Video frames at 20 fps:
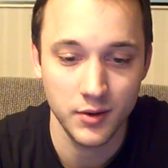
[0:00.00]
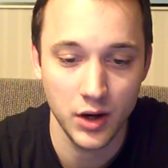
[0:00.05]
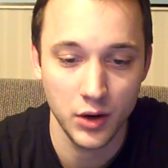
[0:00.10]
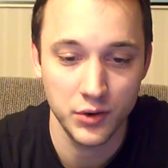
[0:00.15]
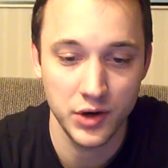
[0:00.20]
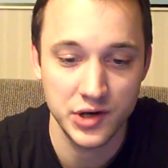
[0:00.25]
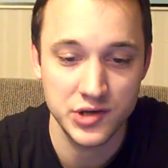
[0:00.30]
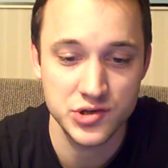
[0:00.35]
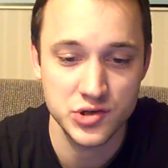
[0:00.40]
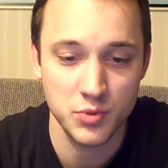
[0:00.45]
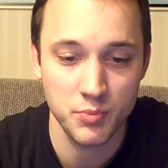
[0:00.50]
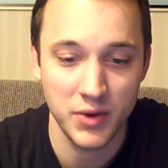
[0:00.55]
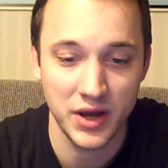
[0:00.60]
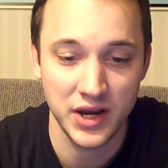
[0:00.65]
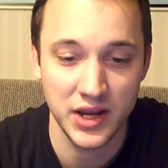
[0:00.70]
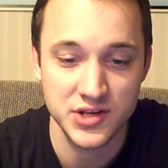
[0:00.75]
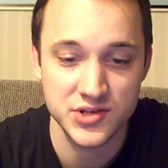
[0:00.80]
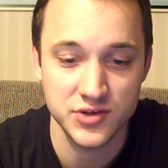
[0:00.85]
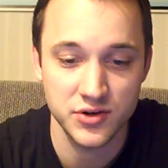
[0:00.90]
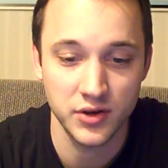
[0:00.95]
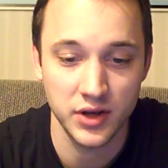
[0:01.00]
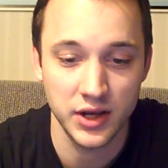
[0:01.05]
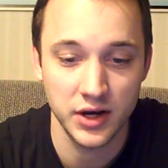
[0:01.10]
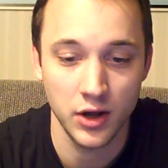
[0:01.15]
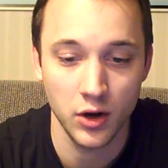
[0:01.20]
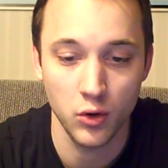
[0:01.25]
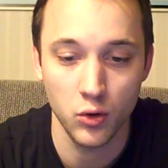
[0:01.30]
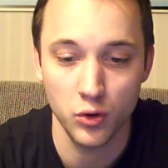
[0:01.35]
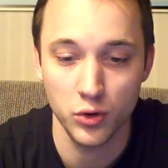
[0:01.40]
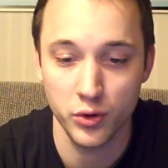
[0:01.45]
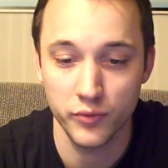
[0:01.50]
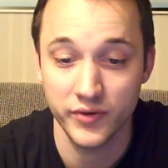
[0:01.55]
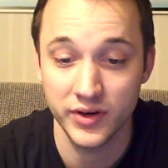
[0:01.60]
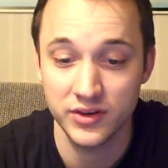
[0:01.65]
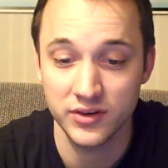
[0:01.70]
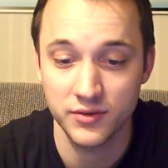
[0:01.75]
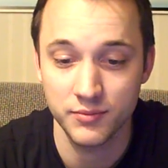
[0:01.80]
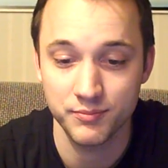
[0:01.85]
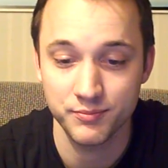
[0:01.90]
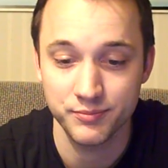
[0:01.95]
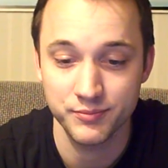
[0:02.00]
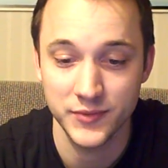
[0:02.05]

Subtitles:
how did you manage to get a hold of it?